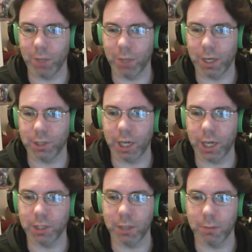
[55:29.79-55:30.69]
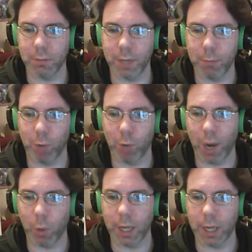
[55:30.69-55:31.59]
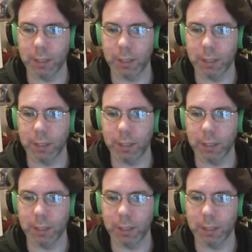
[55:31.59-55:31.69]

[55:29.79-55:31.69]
got changed in Brown,